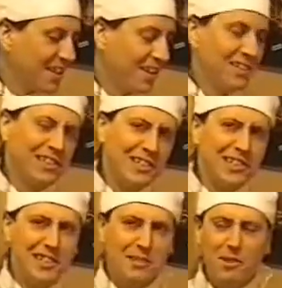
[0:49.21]
You know,
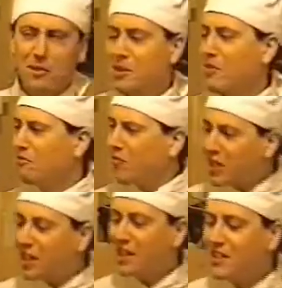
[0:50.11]
just because it might be
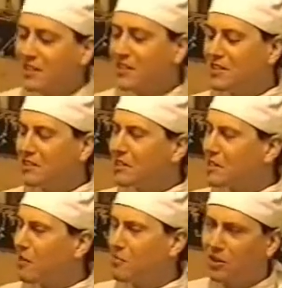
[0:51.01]
funny and
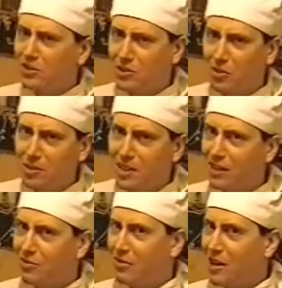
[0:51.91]
I might drop
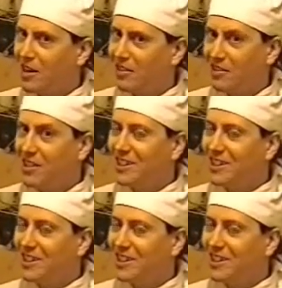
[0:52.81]
it everywhere.